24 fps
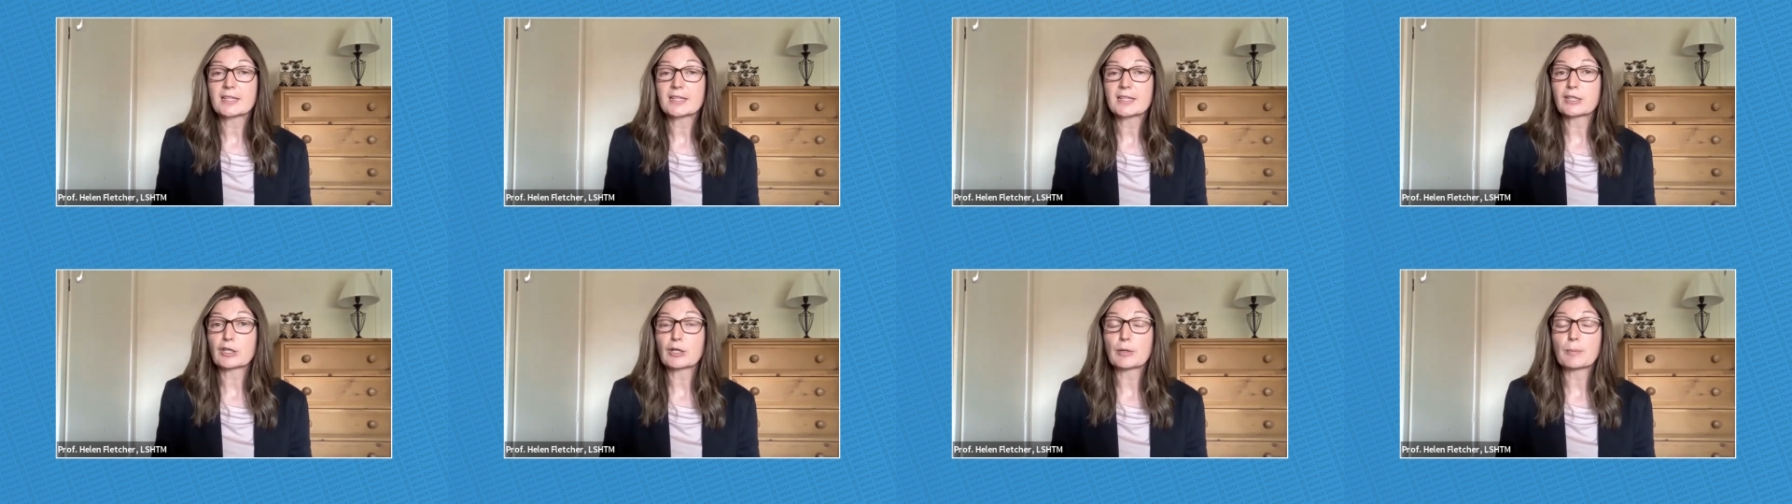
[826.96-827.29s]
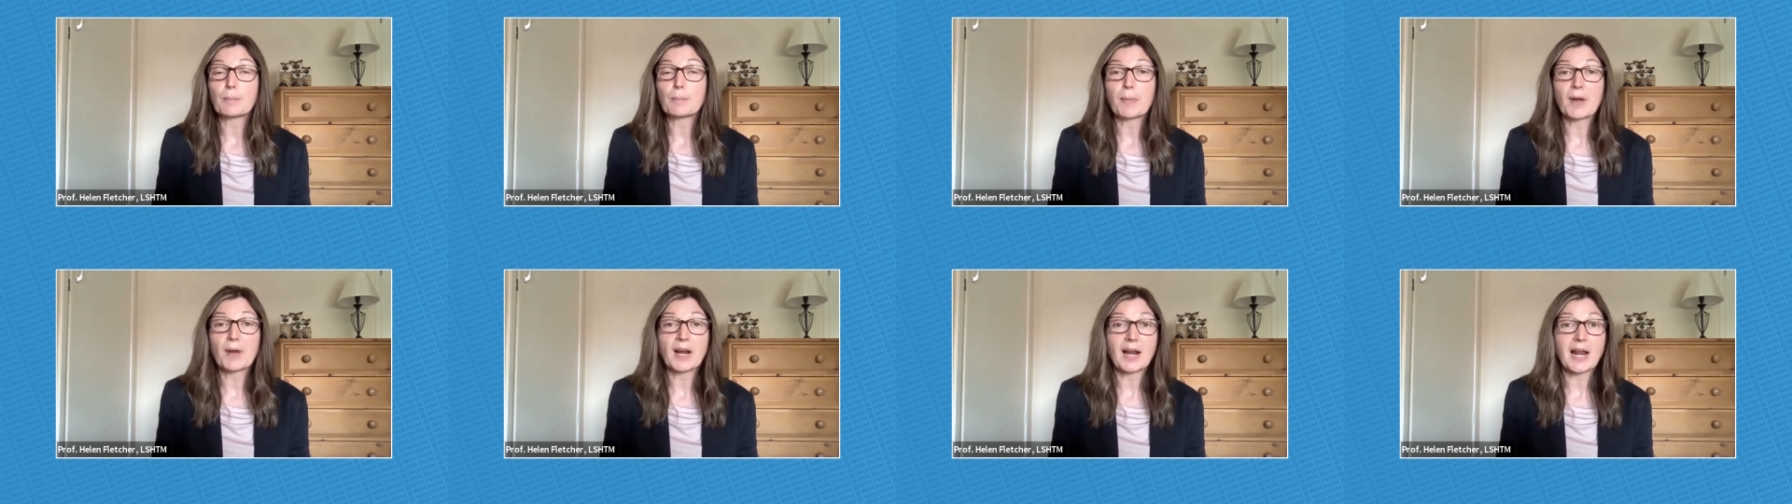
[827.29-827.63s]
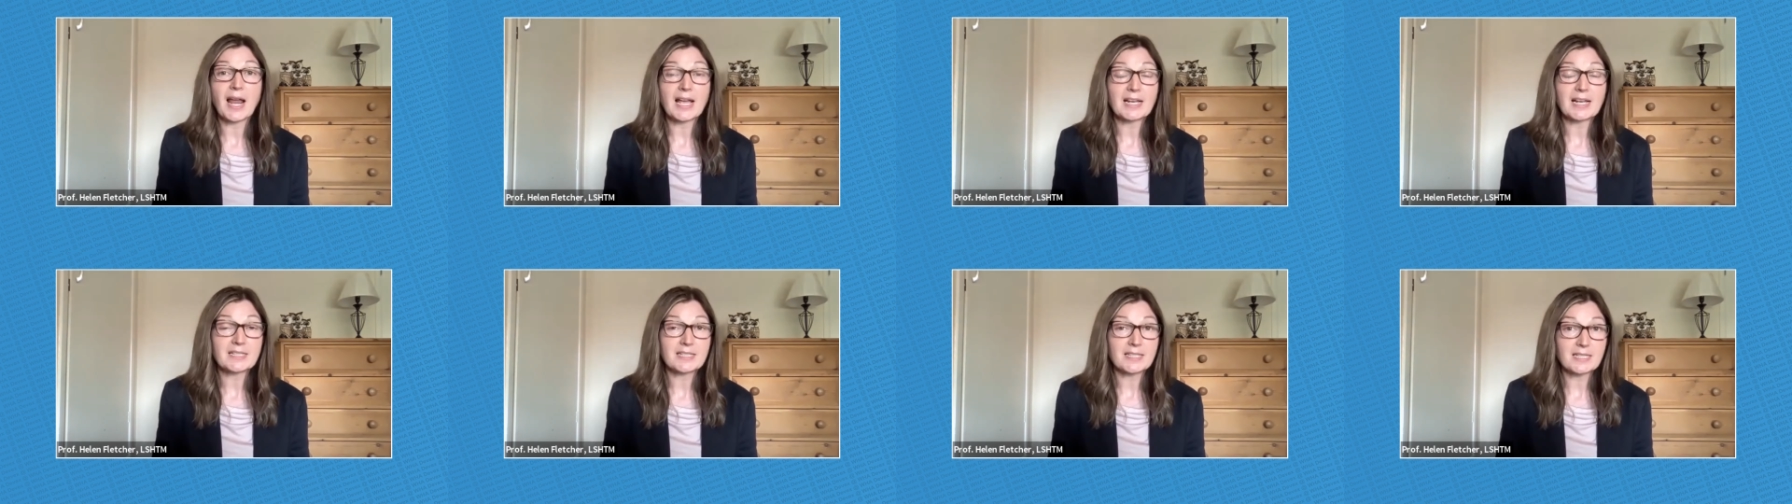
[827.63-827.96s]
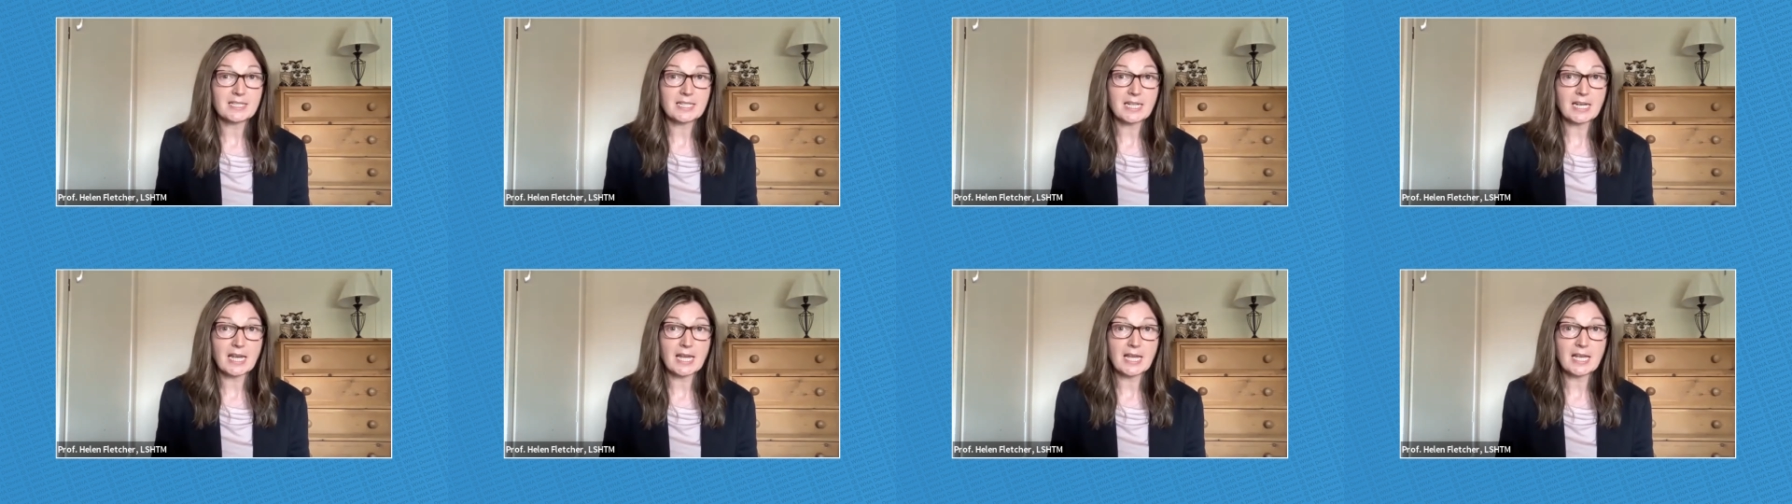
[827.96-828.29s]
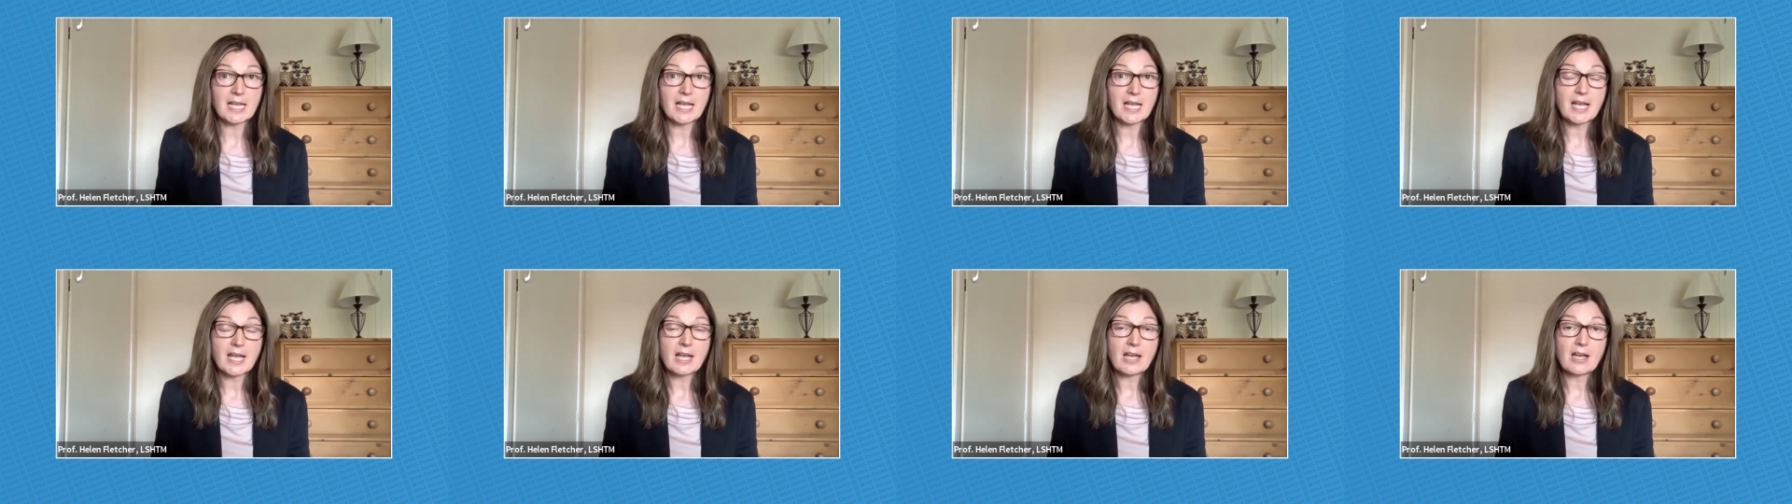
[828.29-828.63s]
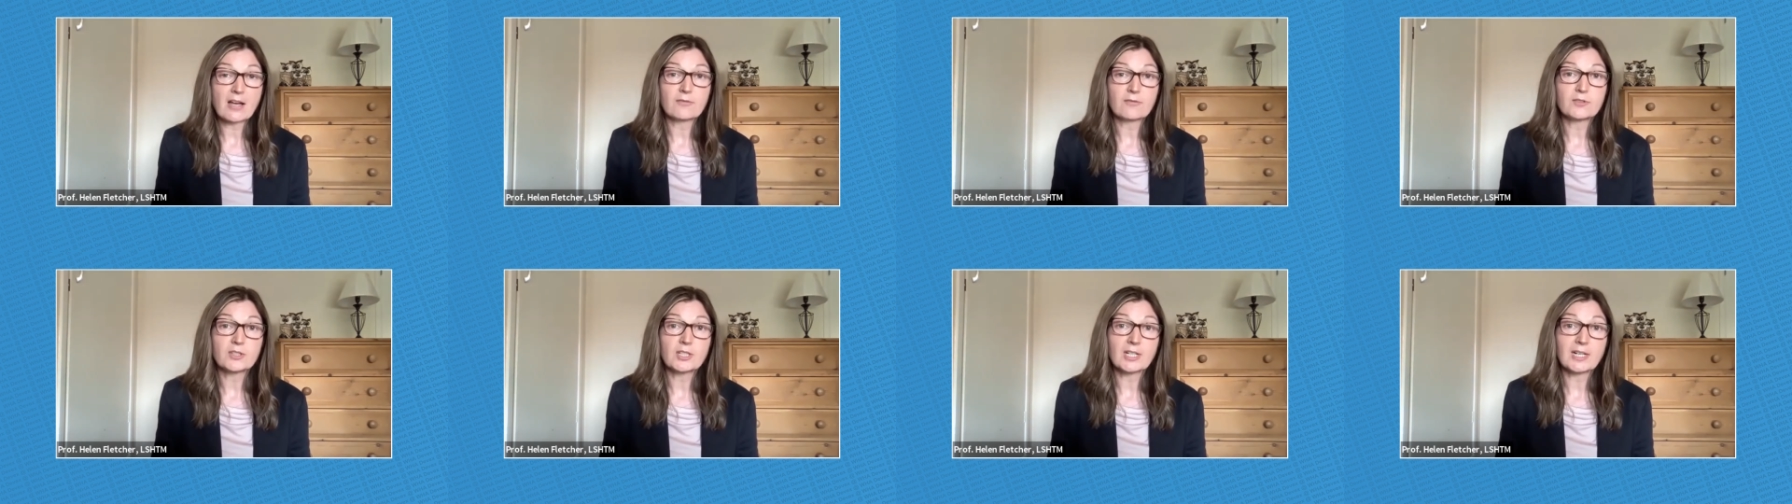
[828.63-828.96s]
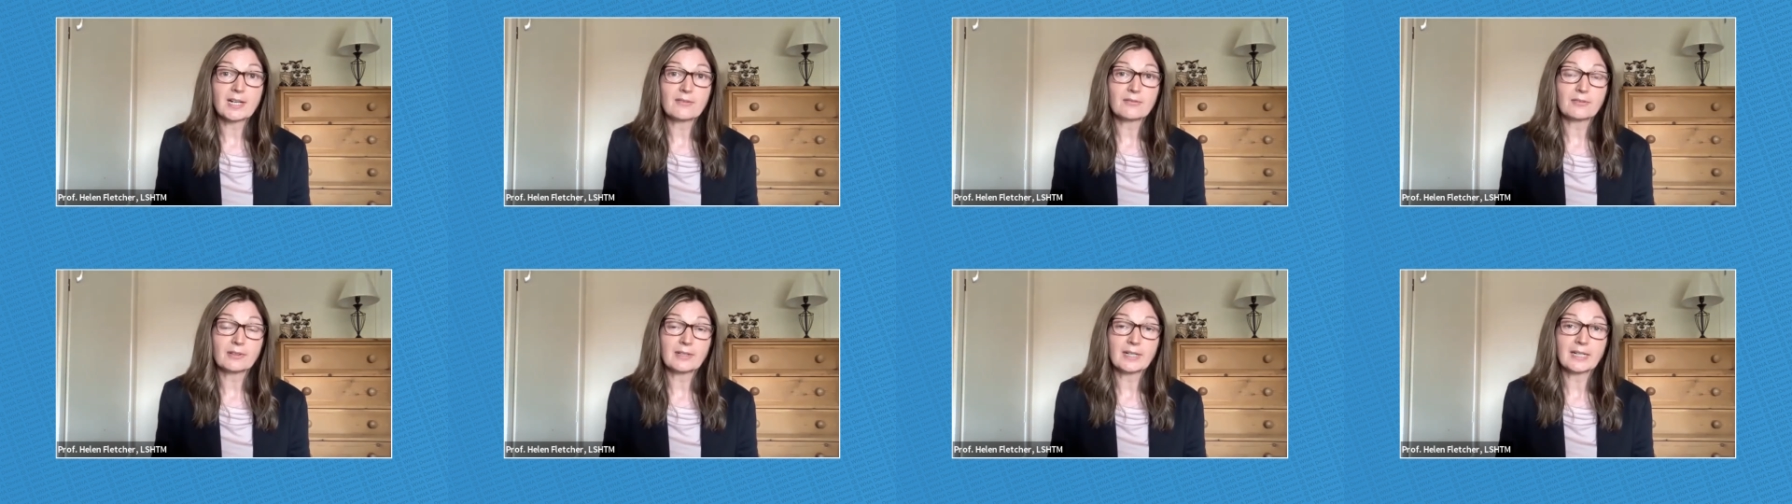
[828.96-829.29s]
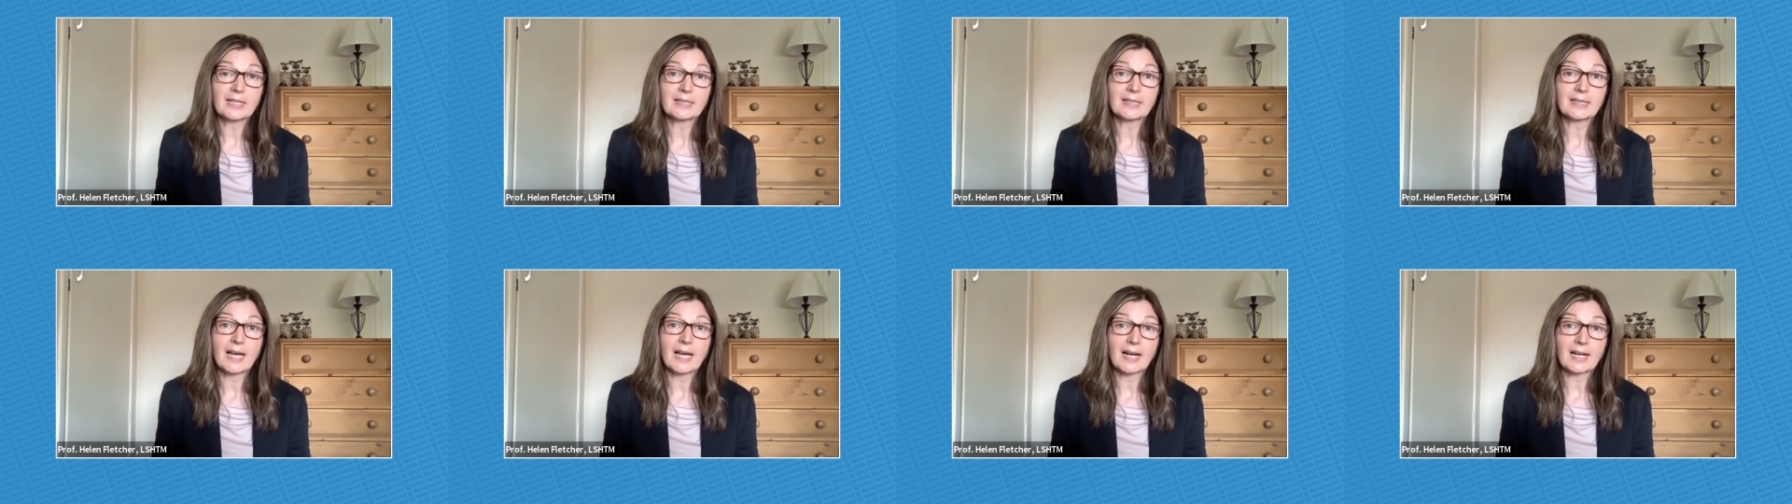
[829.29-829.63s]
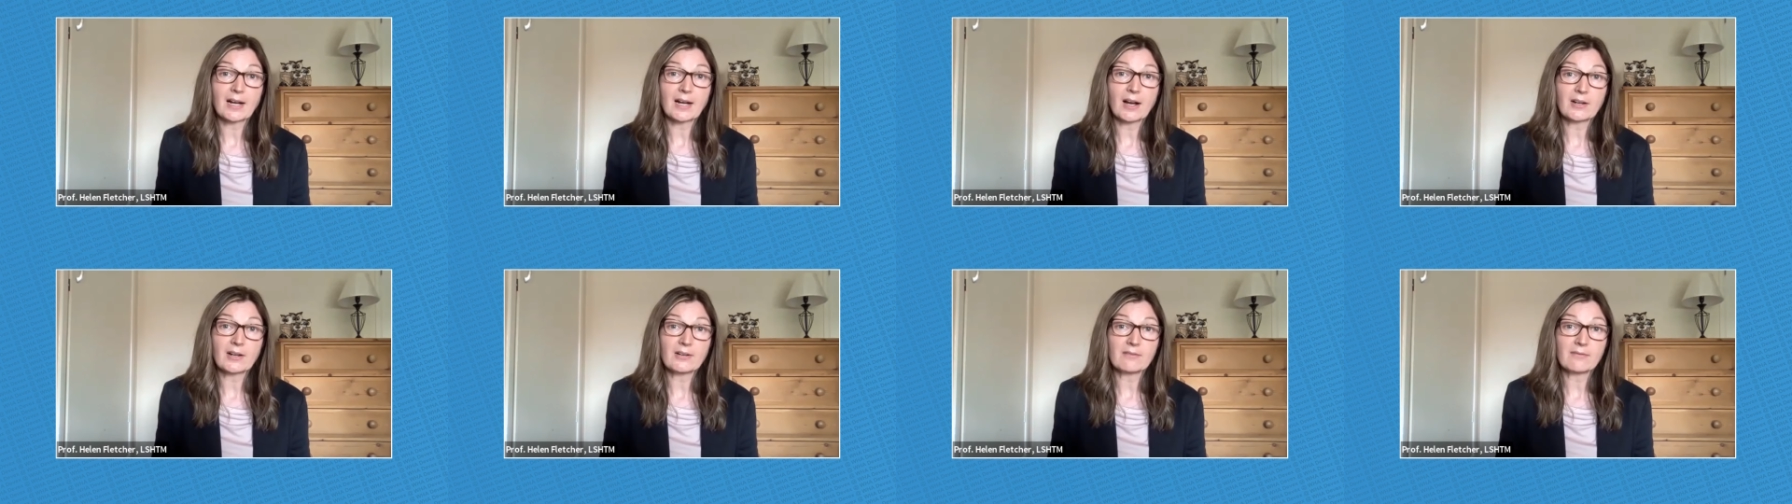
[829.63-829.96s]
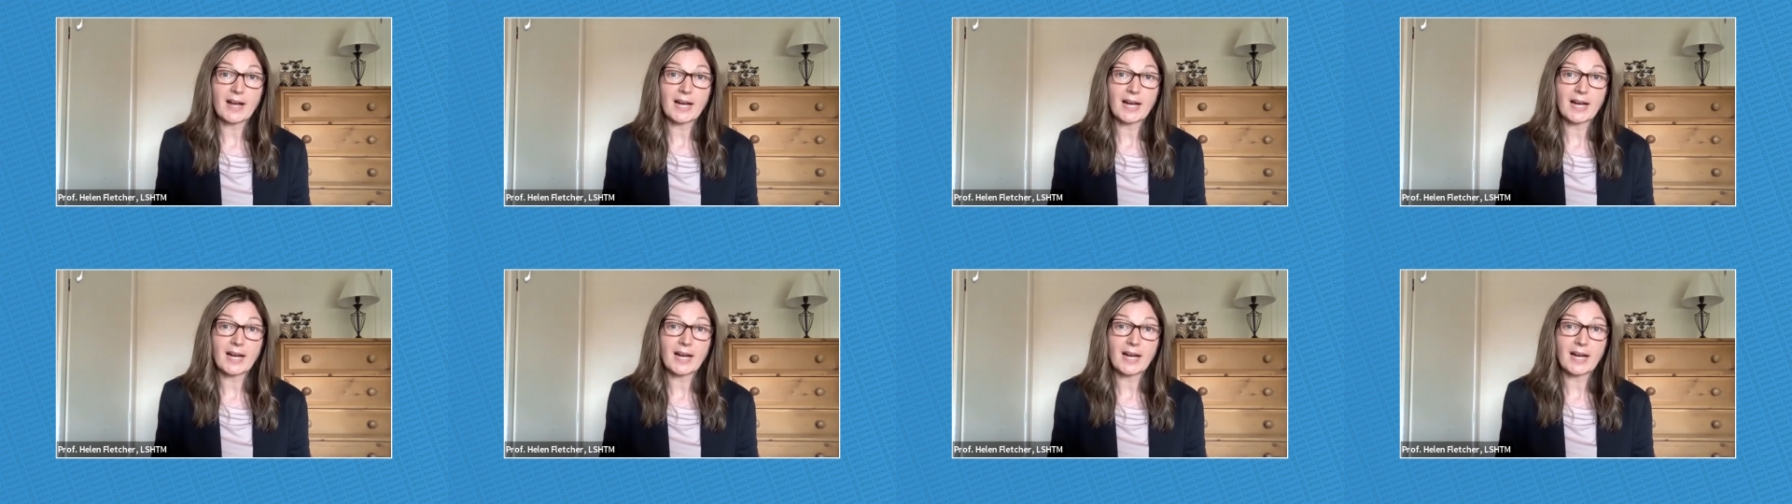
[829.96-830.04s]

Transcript: the complexity of delivering that kind of